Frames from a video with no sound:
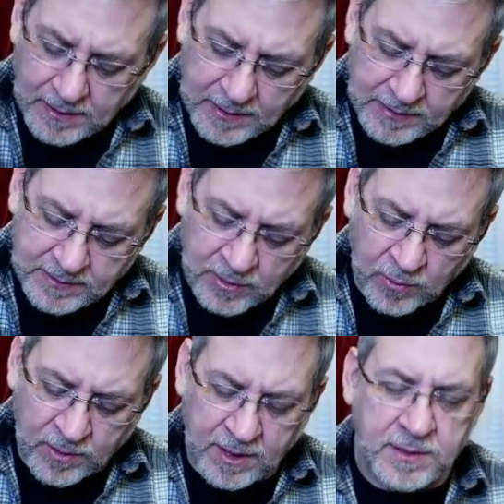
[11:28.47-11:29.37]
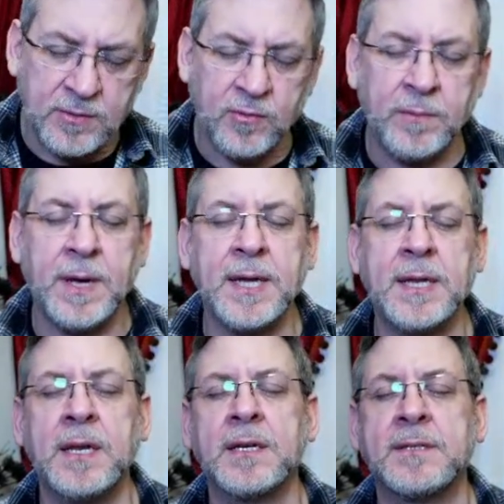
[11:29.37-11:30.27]
So this is
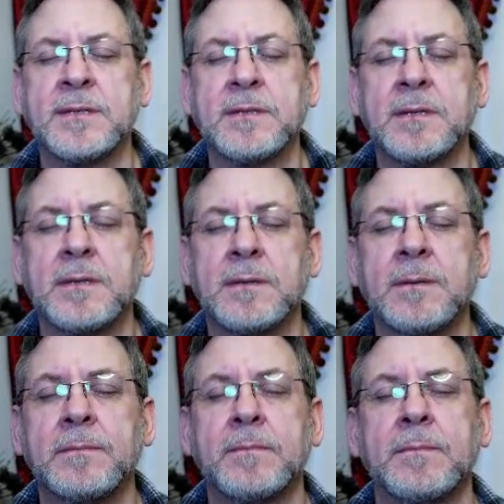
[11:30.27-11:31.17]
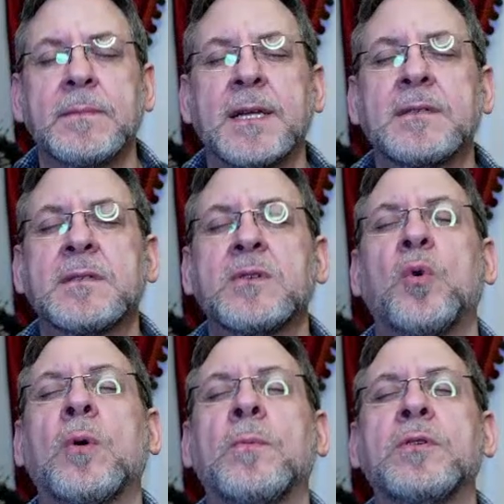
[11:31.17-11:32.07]
reminding us that's
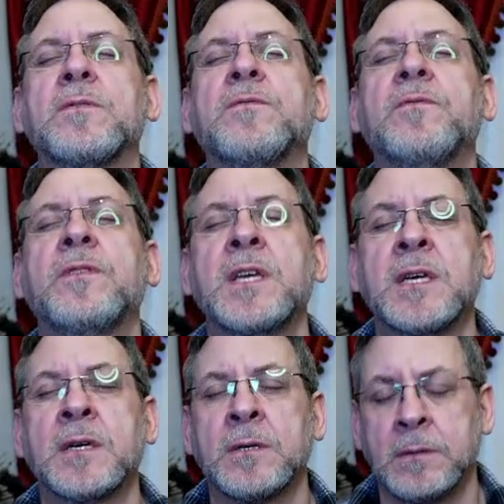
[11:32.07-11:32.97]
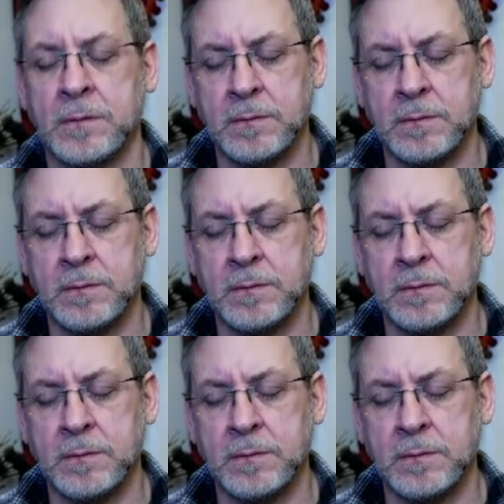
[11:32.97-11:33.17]
normal to feel.